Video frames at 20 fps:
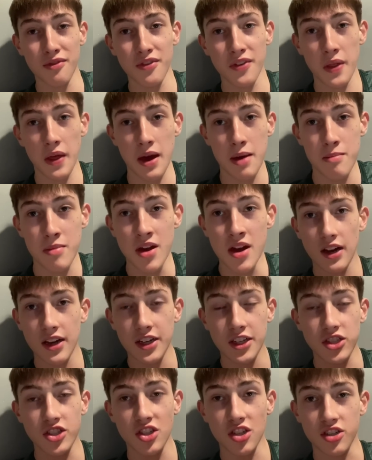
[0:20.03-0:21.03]
for them, and
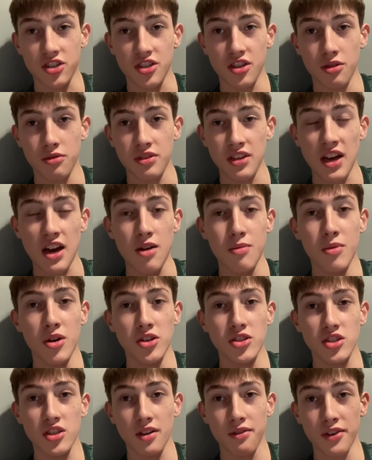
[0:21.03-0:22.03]
it just shows how
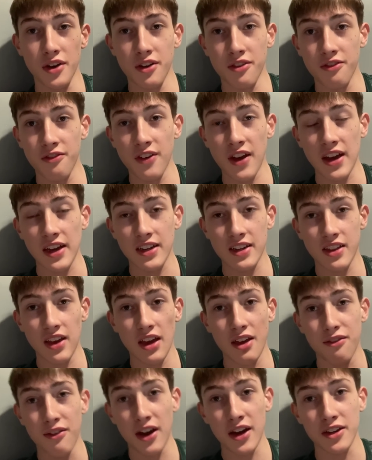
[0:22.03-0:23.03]
much of an effect they
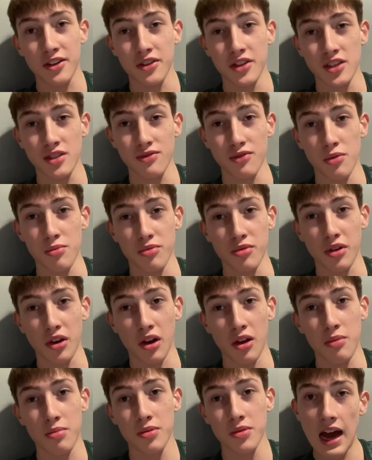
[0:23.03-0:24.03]
have had on this football
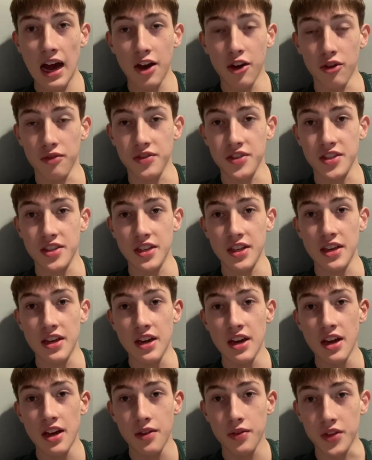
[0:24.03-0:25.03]
club, and obviously
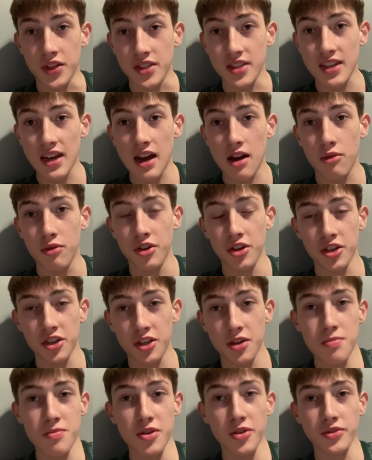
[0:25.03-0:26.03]
the town and
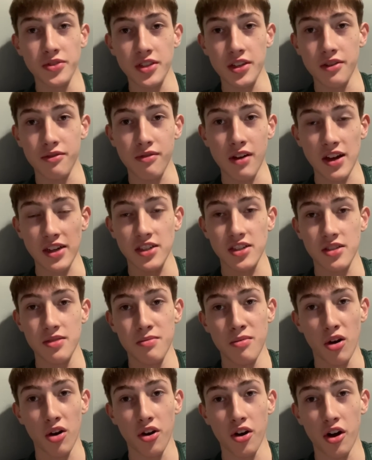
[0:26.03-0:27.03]
community of
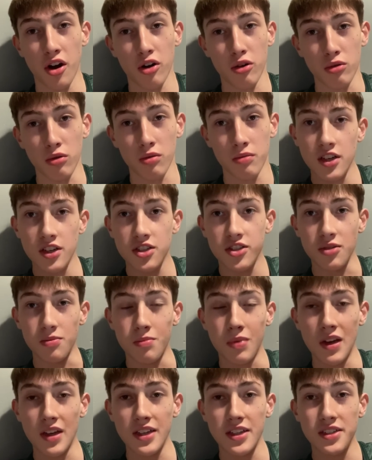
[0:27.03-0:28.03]
Wrexham on a whole. So
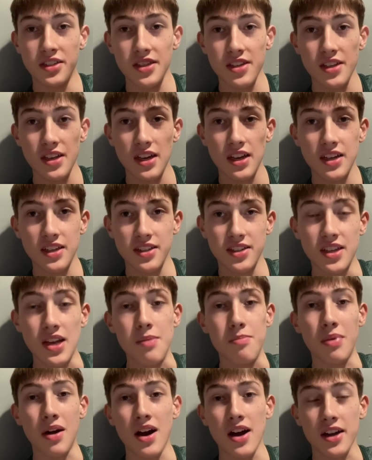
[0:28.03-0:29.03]
please
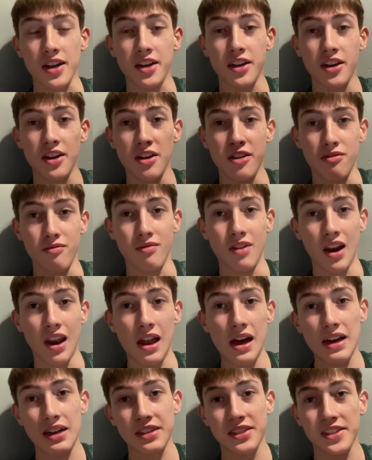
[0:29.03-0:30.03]
sit back,
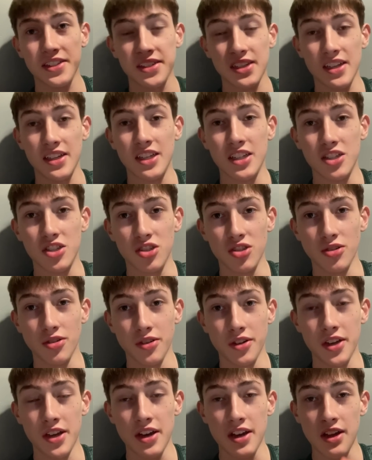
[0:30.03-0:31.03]
relax and
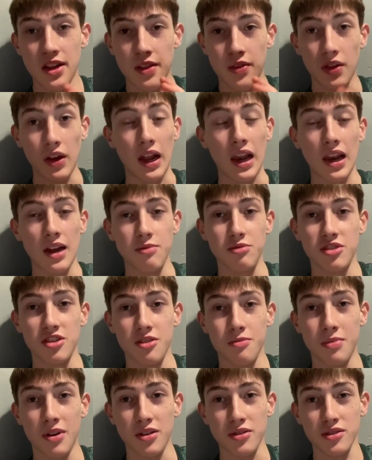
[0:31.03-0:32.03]
enjoy the clips that are
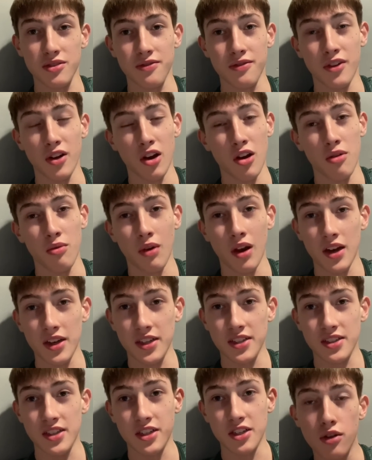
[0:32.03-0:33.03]
about to follow. Like
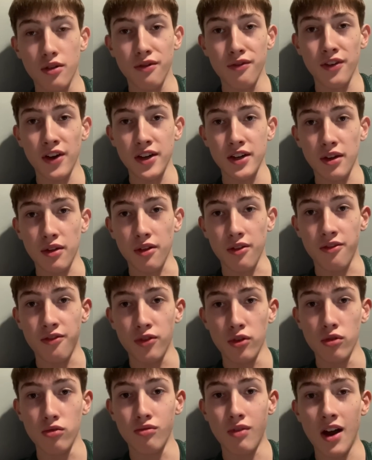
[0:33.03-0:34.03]
I said, you can find out the
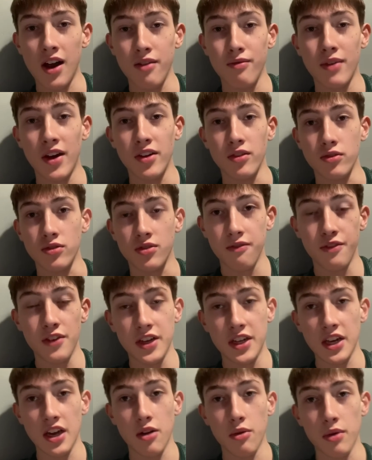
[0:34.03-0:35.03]
full Ryan Reynolds
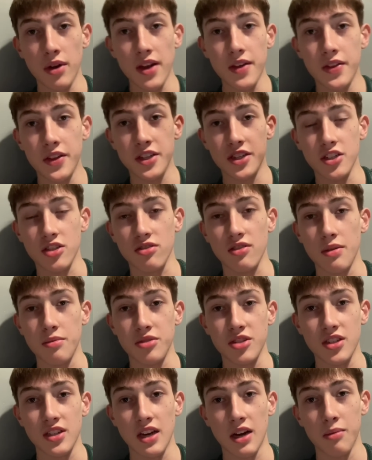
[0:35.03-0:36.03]
video in the
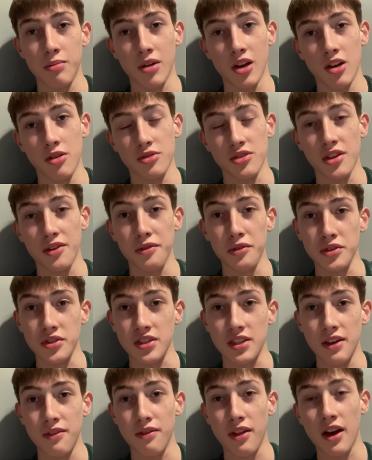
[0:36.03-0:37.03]
description down below, so if you want
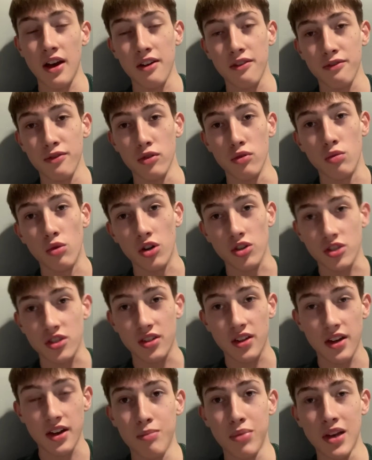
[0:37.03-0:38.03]
to give that a full watch,
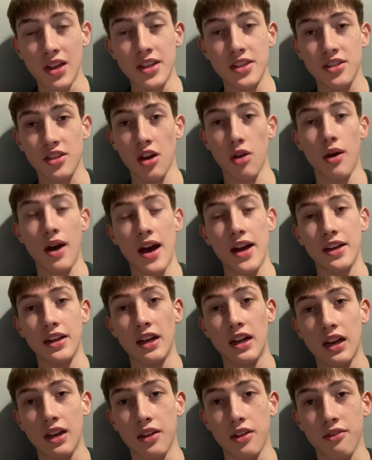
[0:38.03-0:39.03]
then please go ahead
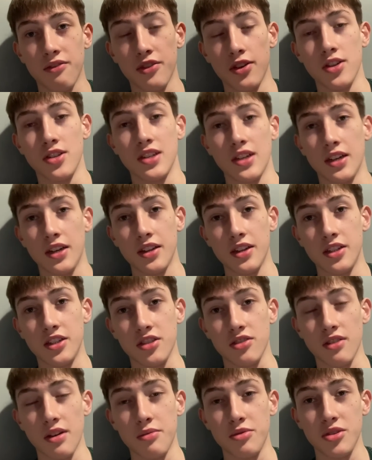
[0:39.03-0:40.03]
and click the first link in the
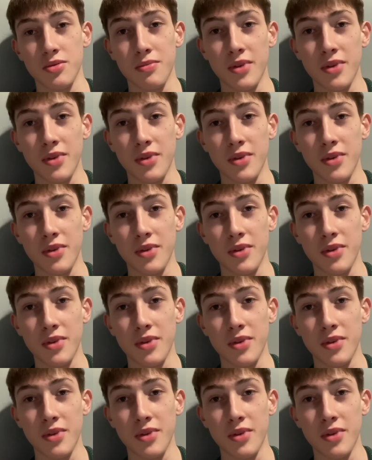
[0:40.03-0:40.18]
description.